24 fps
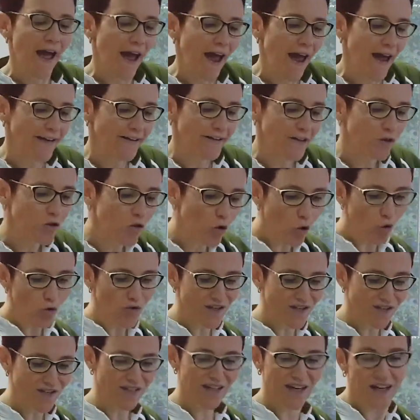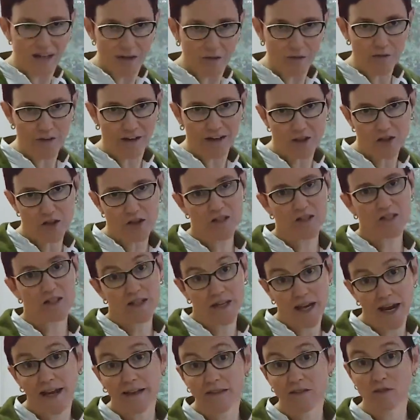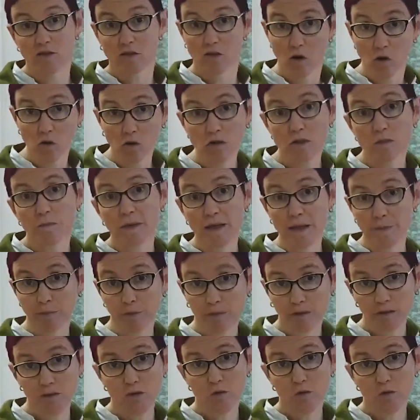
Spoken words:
And it causes skin infections in cats, dogs, people.